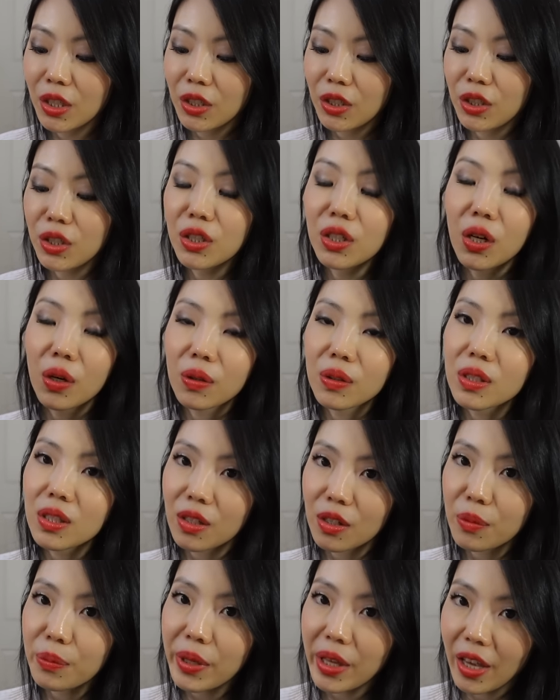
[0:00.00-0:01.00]
you know it's
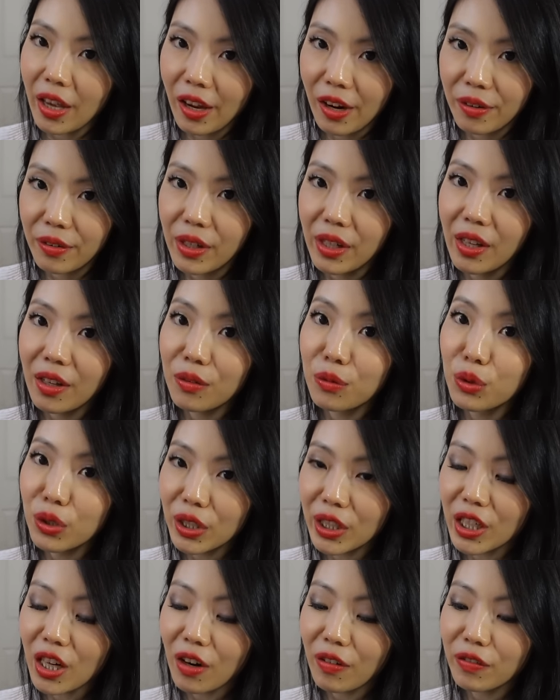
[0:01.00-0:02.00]
gonna be airy and
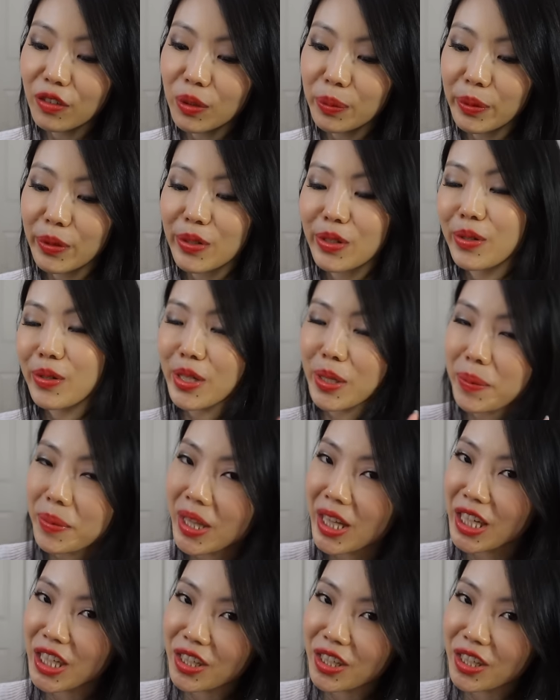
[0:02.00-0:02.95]
really comfortable. So something